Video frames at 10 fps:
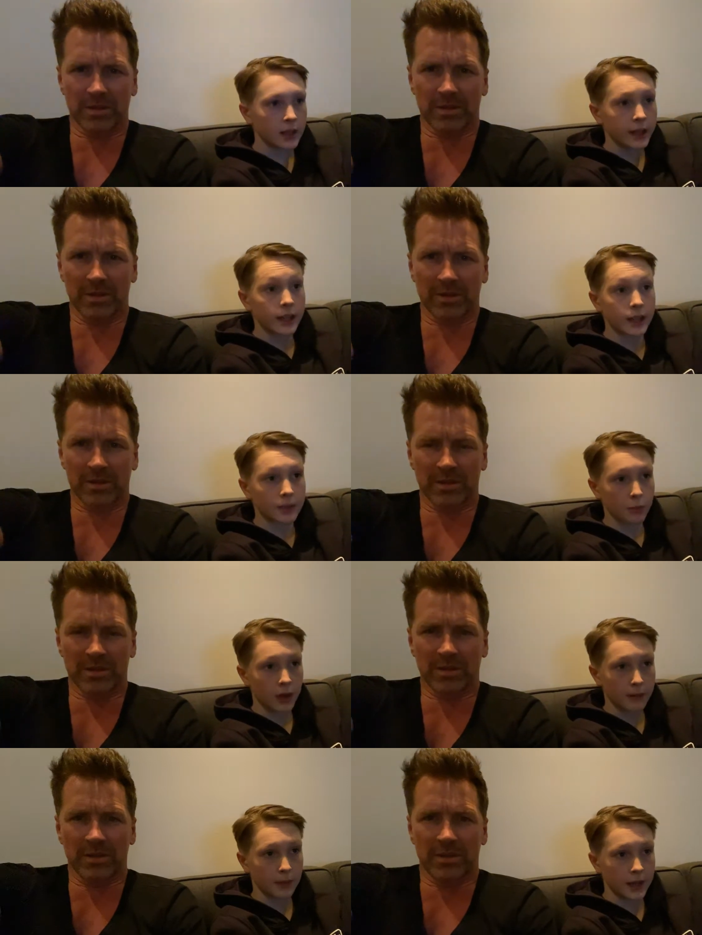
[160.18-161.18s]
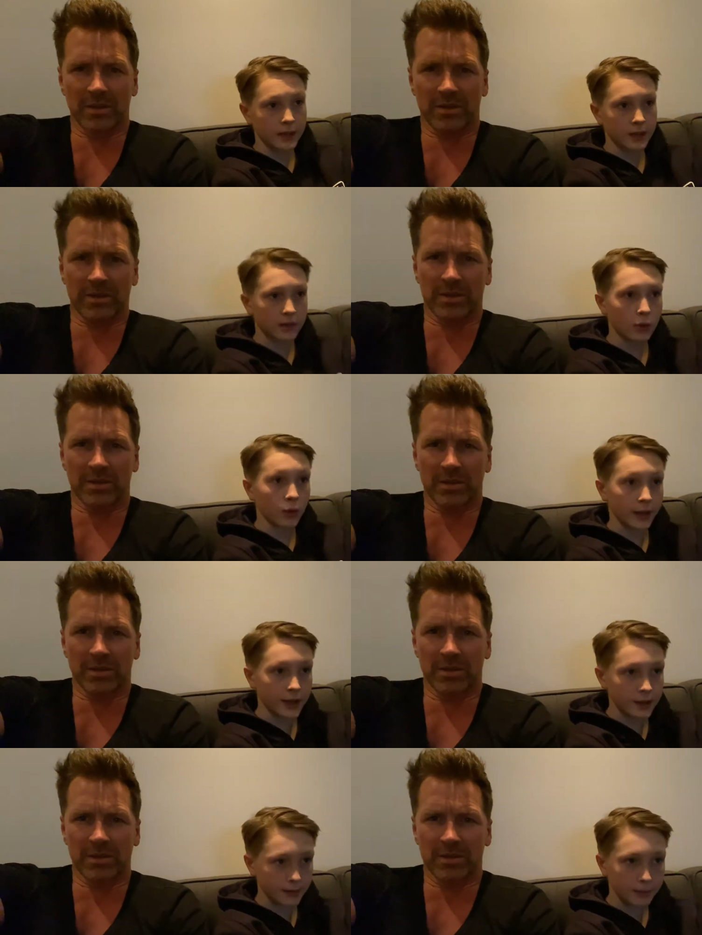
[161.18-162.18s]
Speaker 1: he's one of the best or
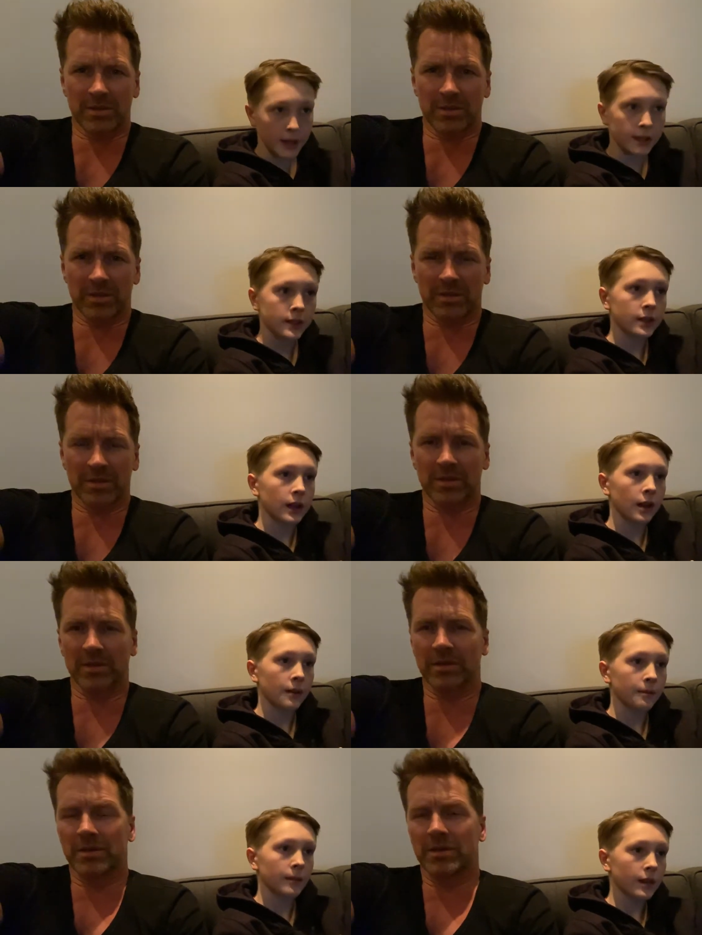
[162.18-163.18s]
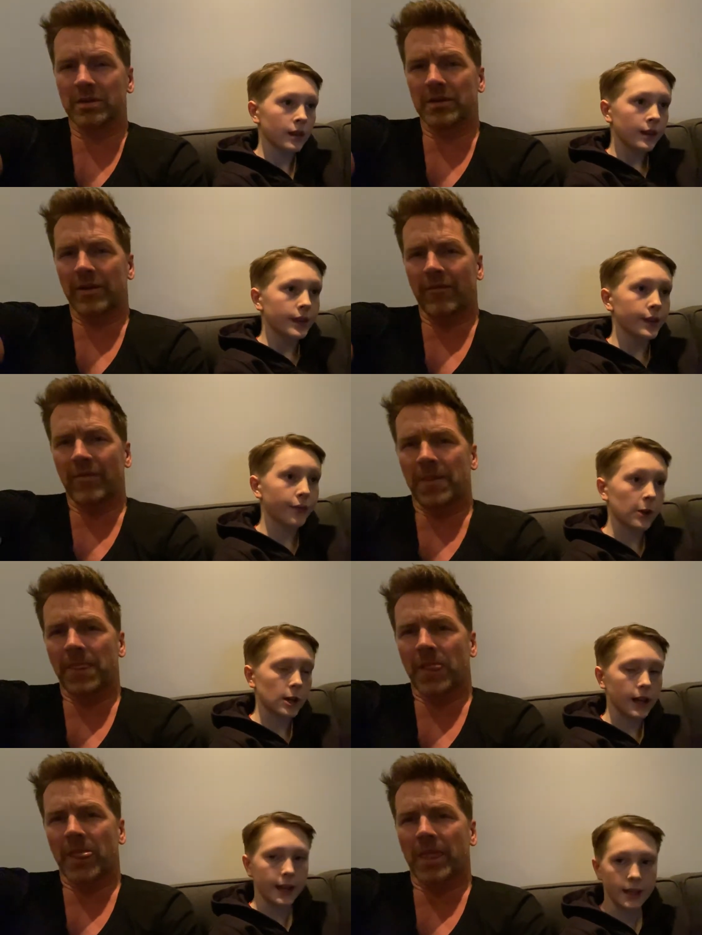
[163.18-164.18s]
is the best um, defender
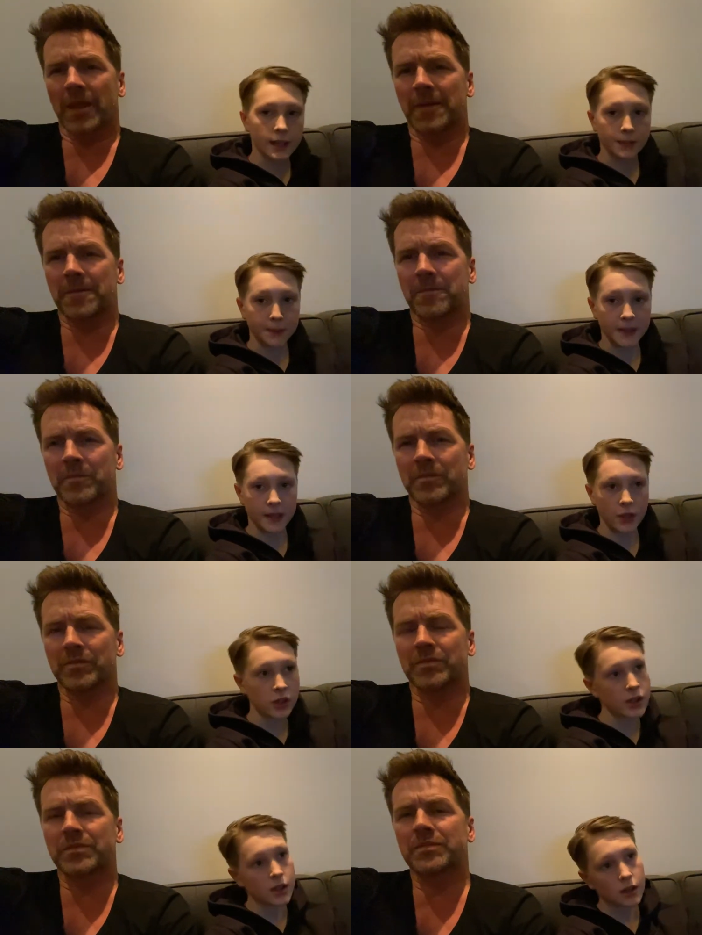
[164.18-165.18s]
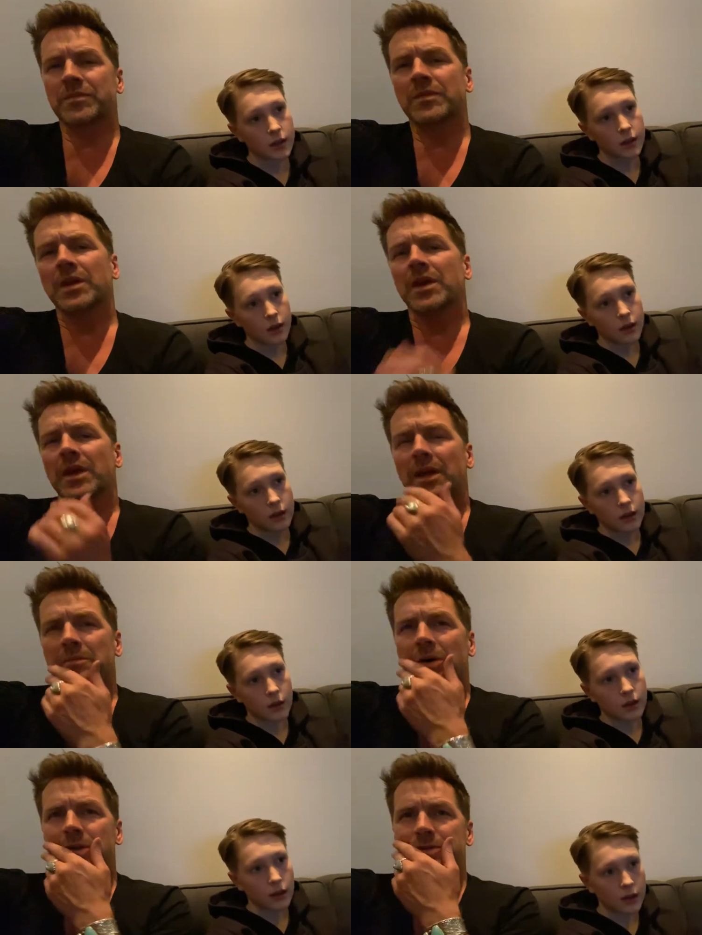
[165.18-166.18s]
at his position.
Speaker 2: And
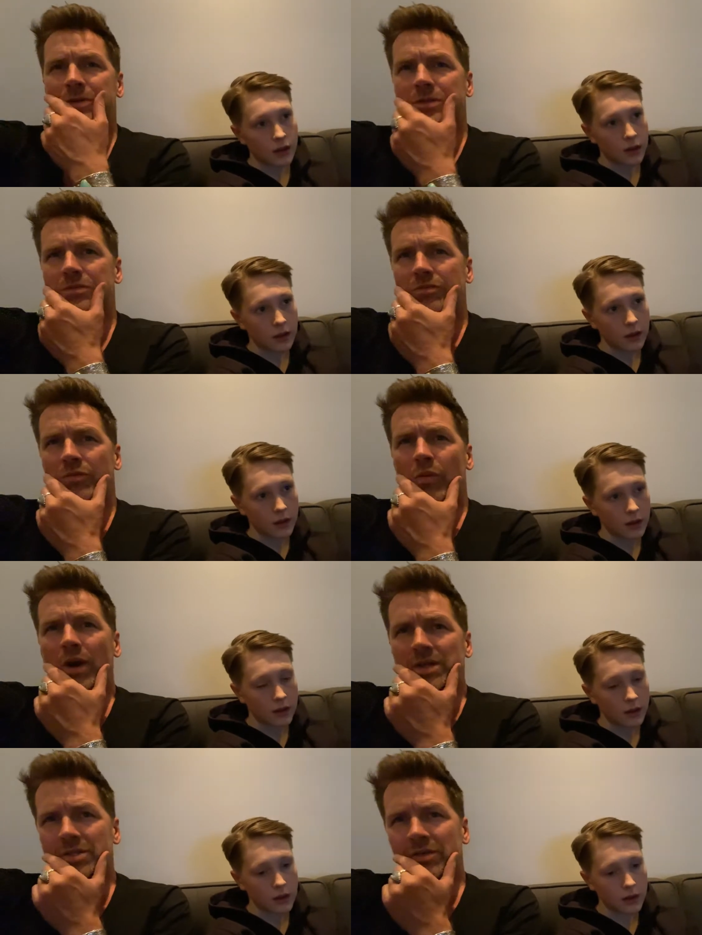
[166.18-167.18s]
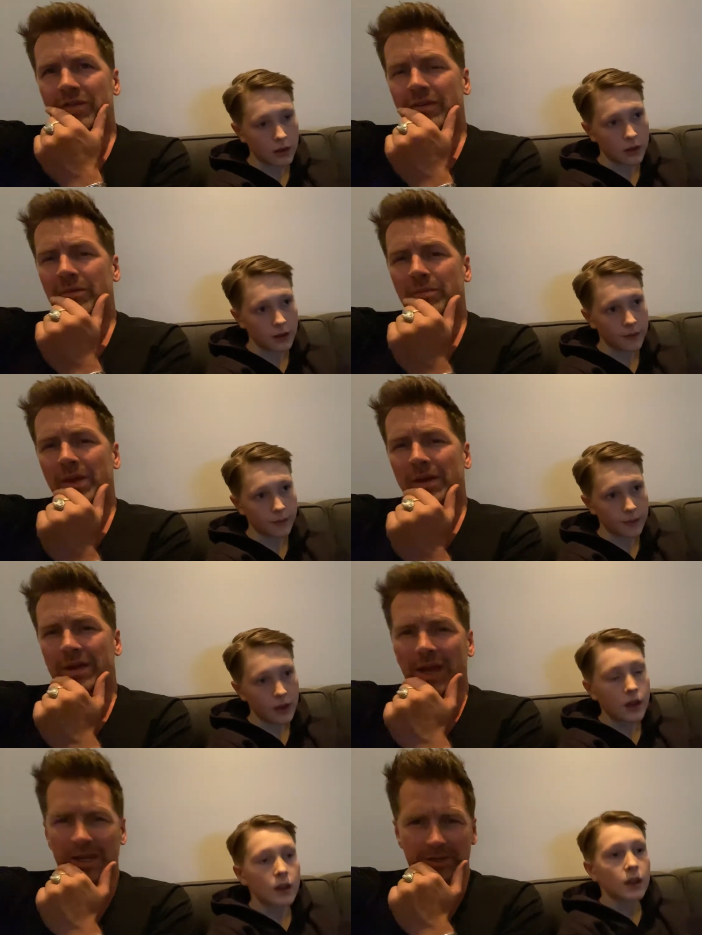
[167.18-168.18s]
Paul George was your favorite player,
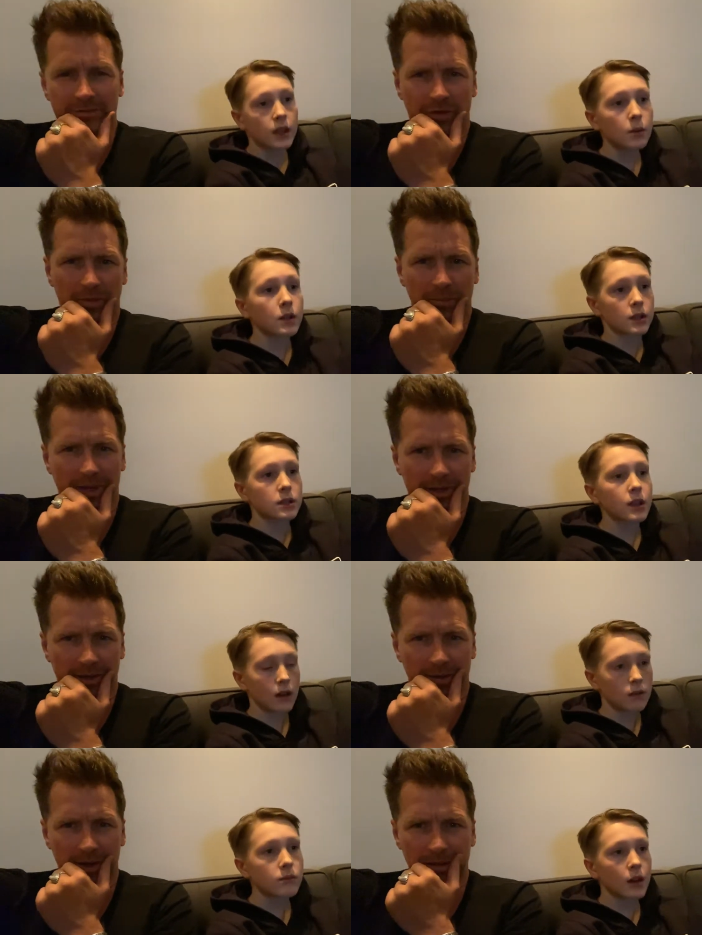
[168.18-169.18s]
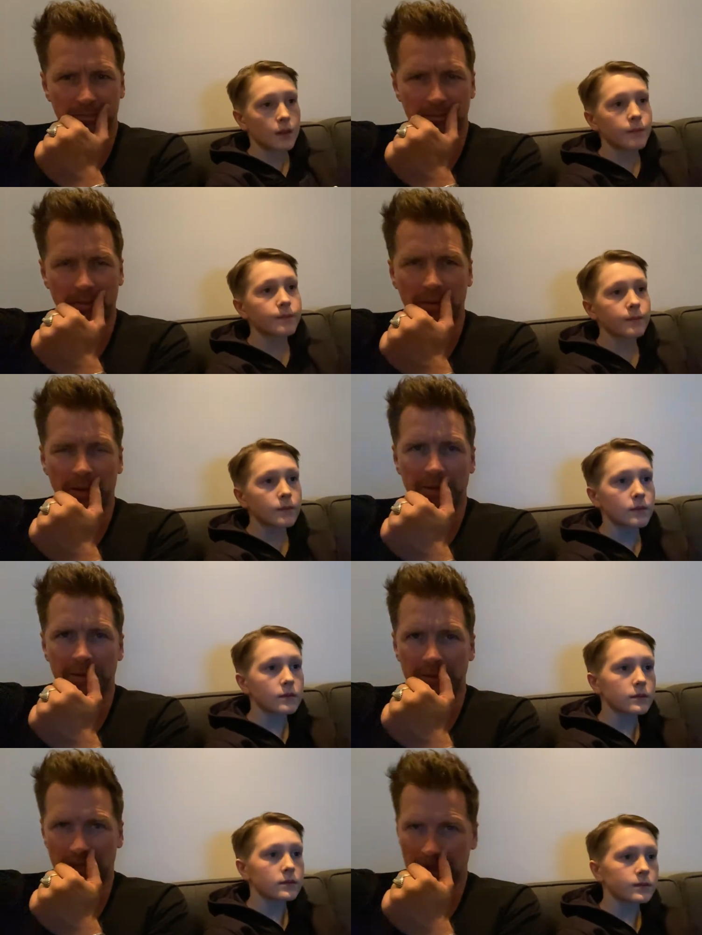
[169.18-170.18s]
kind of he for was, a minute yeah, there, right? Yeah. And
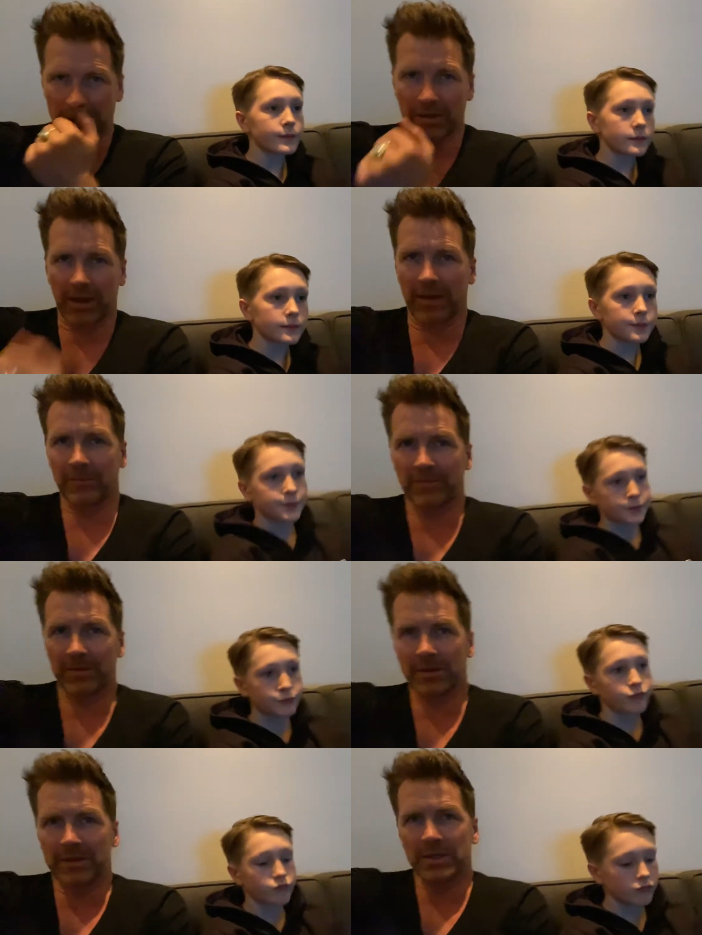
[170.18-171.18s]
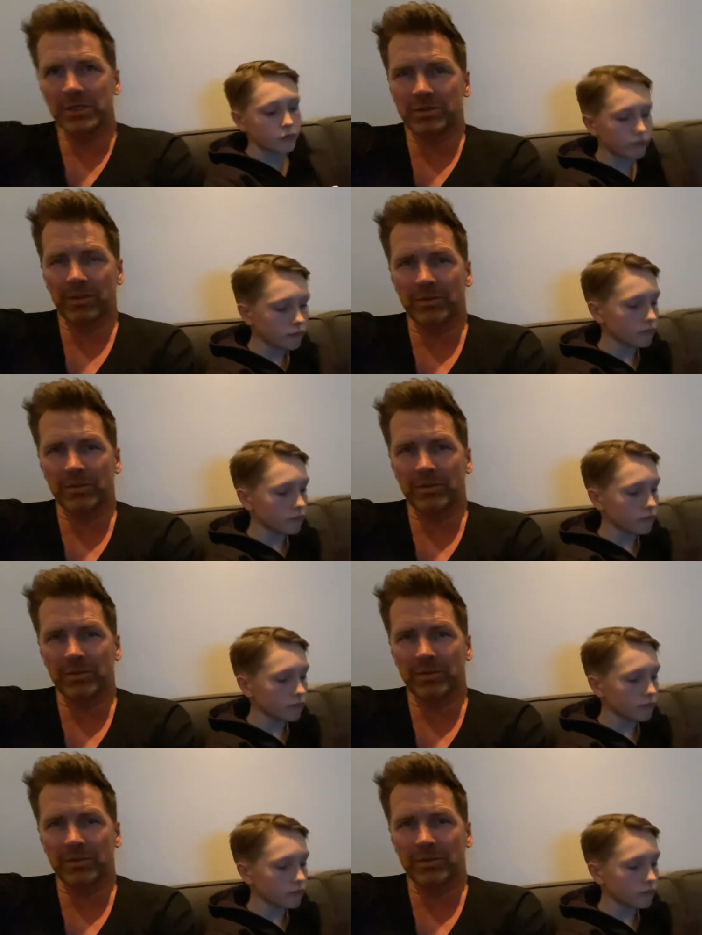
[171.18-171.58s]
okay. Remember